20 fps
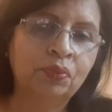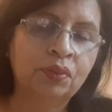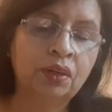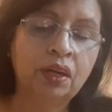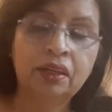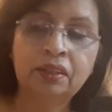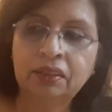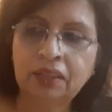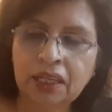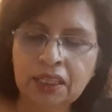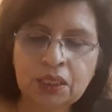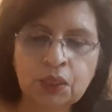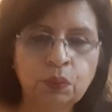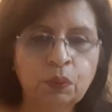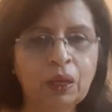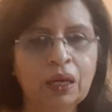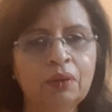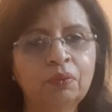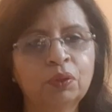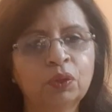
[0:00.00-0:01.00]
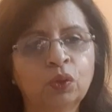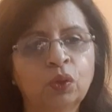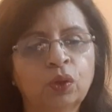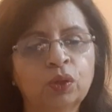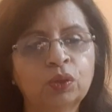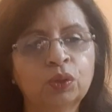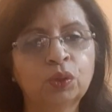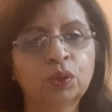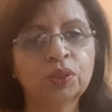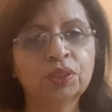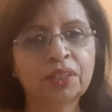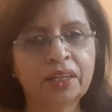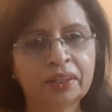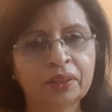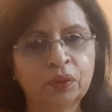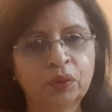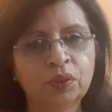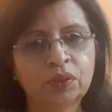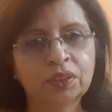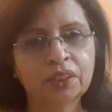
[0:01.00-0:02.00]
And that's why we got those
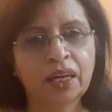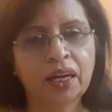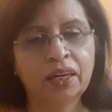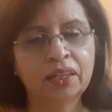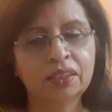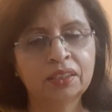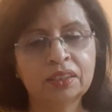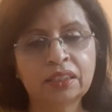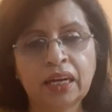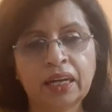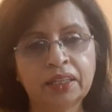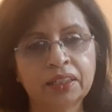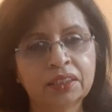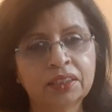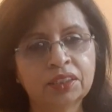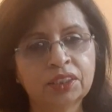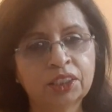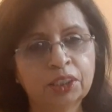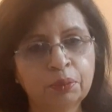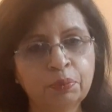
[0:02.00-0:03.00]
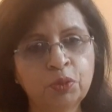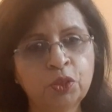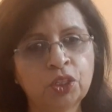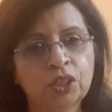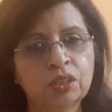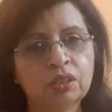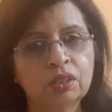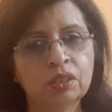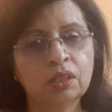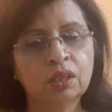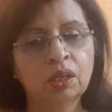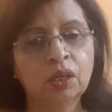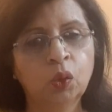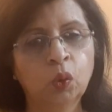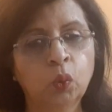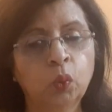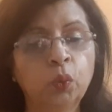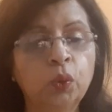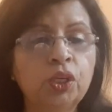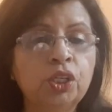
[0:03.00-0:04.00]
sacrosanct scriptures,
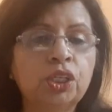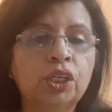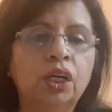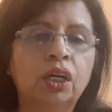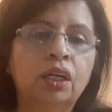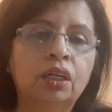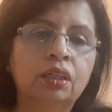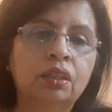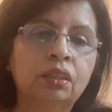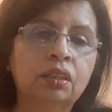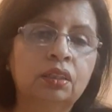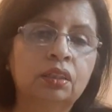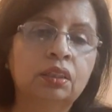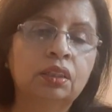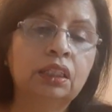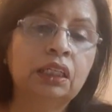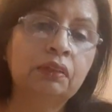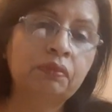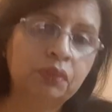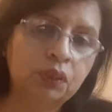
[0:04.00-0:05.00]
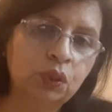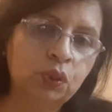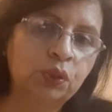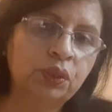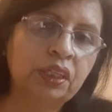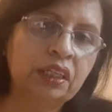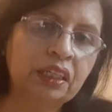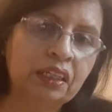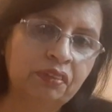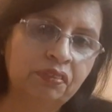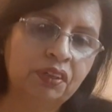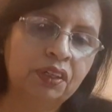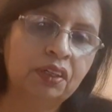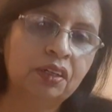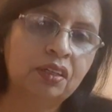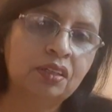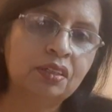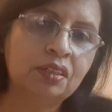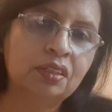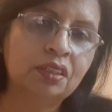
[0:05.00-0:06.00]
which are even today giving
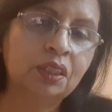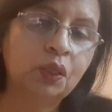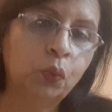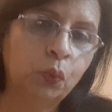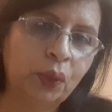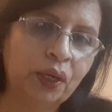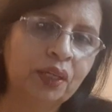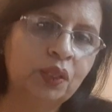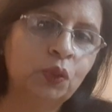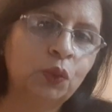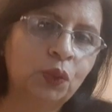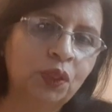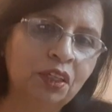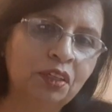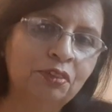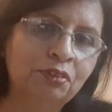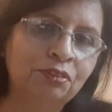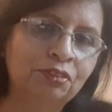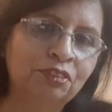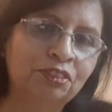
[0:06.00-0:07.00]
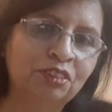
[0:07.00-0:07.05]
us the way to live.